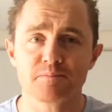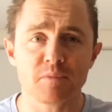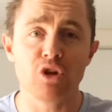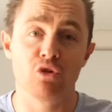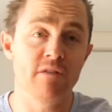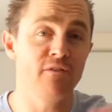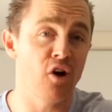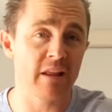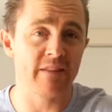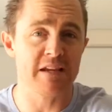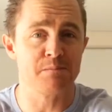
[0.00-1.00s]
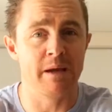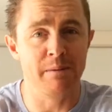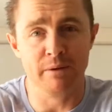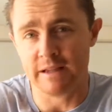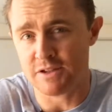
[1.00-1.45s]
You're inviting these
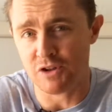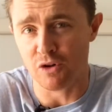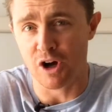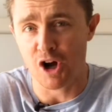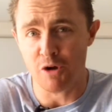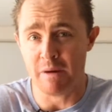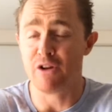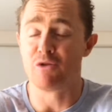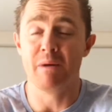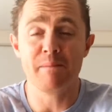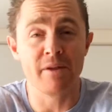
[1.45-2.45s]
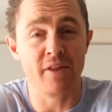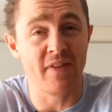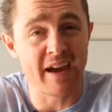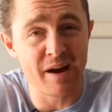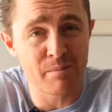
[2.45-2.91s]
people into your home, and remember that
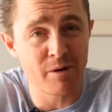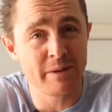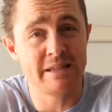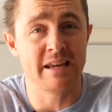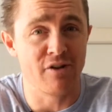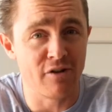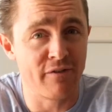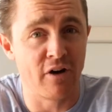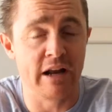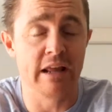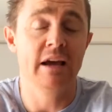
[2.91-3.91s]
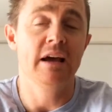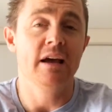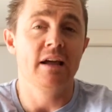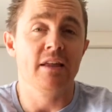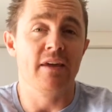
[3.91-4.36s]
they are probably terrified.
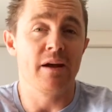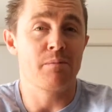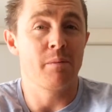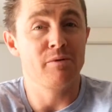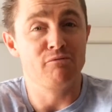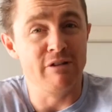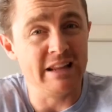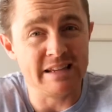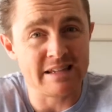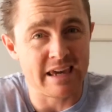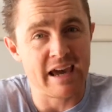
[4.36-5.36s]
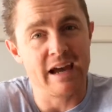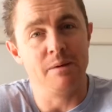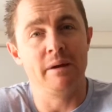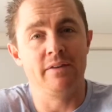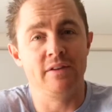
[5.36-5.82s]
They are probably really scared
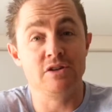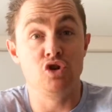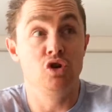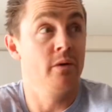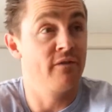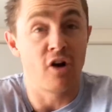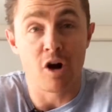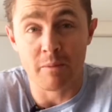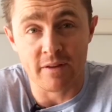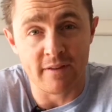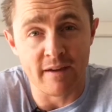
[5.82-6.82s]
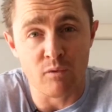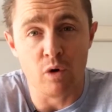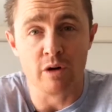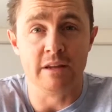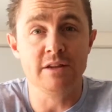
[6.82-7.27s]
about this new environment that they've
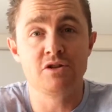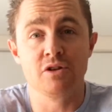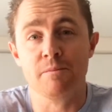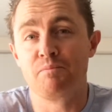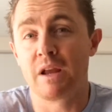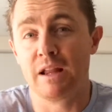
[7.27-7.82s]
walked into.